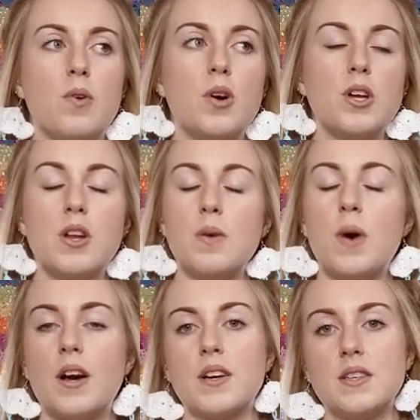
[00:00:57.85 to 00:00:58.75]
got uni
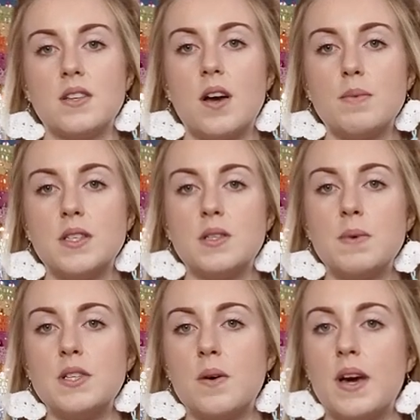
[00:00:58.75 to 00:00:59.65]
work and assignments
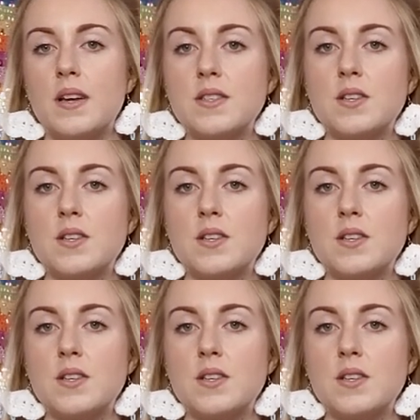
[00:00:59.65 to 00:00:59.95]
to be doing.